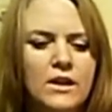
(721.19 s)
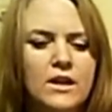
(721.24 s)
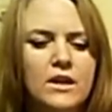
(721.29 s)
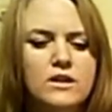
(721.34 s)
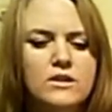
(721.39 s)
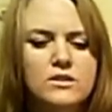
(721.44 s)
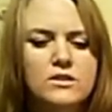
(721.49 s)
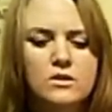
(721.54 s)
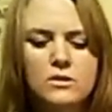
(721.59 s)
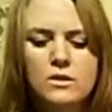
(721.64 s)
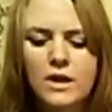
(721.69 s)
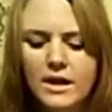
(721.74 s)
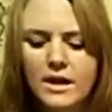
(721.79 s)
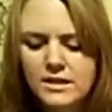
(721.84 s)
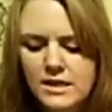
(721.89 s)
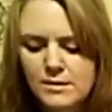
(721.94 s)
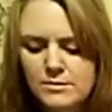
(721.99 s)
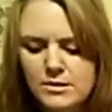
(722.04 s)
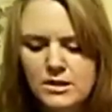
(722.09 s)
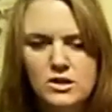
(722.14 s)
So a lot of
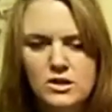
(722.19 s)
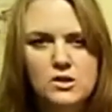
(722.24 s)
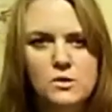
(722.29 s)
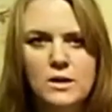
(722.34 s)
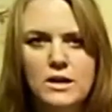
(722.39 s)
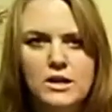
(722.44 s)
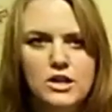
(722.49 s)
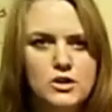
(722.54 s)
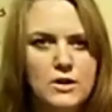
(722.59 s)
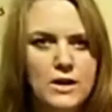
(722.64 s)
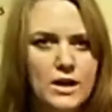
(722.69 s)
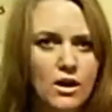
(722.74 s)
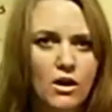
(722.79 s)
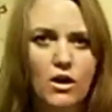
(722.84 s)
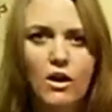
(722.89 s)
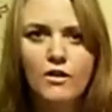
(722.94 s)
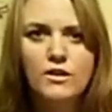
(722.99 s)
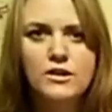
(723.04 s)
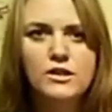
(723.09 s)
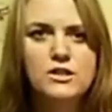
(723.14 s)
times I just want to drink
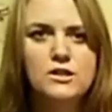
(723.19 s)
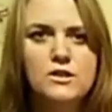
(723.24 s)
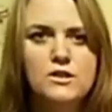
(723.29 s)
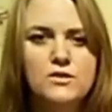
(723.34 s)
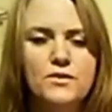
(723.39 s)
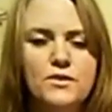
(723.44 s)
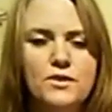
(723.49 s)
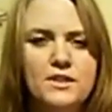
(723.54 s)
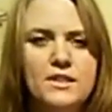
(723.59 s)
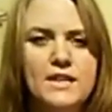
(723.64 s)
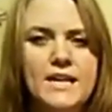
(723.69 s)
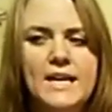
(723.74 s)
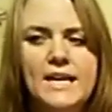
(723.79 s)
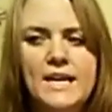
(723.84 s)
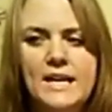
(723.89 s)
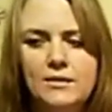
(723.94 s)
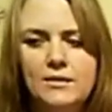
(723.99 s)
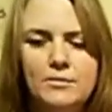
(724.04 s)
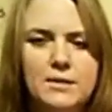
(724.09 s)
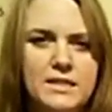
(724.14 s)
all the juice for the day
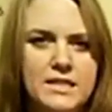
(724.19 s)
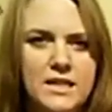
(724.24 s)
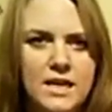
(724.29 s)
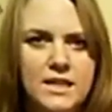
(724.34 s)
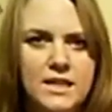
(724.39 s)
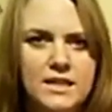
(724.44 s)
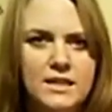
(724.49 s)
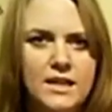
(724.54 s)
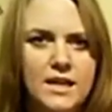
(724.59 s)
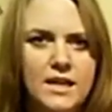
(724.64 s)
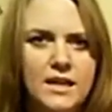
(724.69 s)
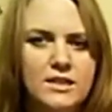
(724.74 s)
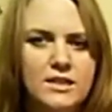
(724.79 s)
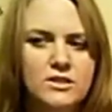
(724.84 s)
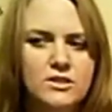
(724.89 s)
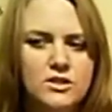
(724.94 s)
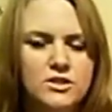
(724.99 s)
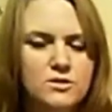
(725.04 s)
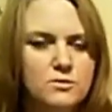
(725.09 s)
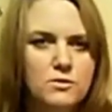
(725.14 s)
and be done and
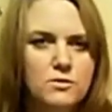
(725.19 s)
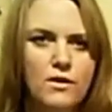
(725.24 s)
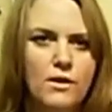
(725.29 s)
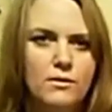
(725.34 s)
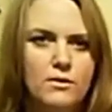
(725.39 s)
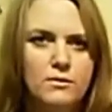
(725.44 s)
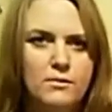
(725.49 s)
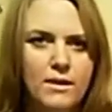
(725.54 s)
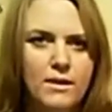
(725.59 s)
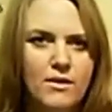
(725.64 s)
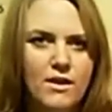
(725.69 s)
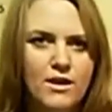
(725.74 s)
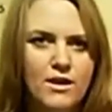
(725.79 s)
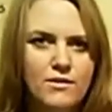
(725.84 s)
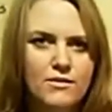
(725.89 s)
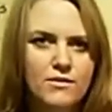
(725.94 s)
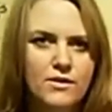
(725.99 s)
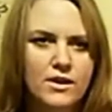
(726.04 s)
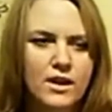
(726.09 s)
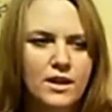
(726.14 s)
just move on with my
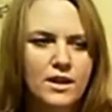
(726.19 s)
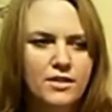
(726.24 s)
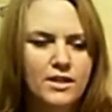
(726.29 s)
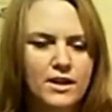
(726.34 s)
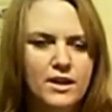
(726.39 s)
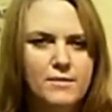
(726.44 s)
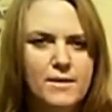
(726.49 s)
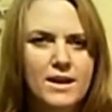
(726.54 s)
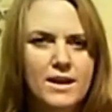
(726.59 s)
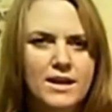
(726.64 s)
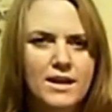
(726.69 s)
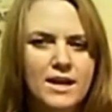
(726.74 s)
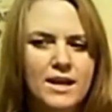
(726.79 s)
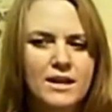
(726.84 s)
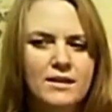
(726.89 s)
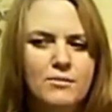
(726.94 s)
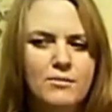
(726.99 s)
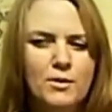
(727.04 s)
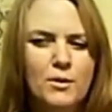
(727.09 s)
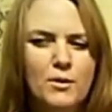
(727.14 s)
life and not think about it
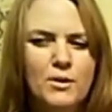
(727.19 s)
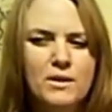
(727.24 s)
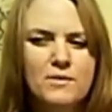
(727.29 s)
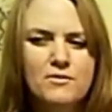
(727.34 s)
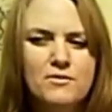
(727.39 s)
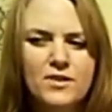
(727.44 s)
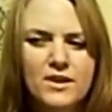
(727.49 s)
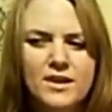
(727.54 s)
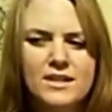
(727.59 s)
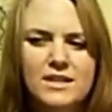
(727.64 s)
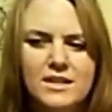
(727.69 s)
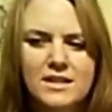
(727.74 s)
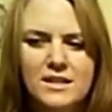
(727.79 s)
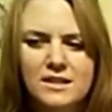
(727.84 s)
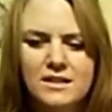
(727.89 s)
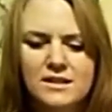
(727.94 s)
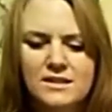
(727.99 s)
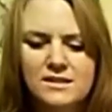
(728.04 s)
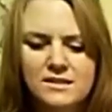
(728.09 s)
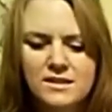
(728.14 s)
again. But what I'm finding
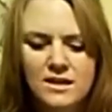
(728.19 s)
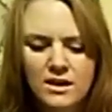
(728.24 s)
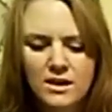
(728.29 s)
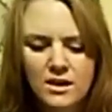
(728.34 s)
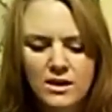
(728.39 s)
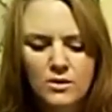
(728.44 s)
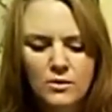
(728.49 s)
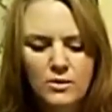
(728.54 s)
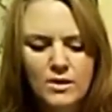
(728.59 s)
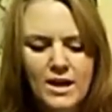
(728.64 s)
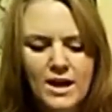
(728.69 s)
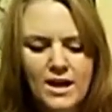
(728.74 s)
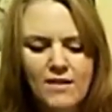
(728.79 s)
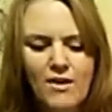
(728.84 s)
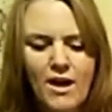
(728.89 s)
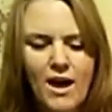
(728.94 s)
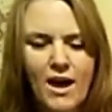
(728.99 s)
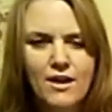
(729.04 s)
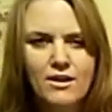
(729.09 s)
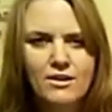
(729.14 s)
is when I have
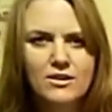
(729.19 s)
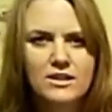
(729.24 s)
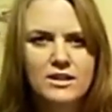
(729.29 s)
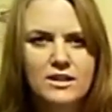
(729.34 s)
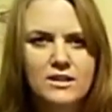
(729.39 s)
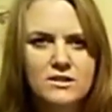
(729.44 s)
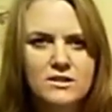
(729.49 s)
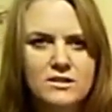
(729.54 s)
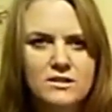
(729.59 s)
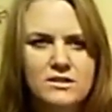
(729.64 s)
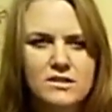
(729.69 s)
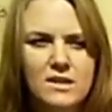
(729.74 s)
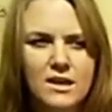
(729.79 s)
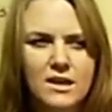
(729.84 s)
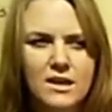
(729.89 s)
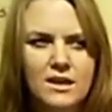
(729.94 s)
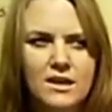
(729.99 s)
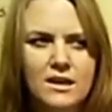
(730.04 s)
higher yields, like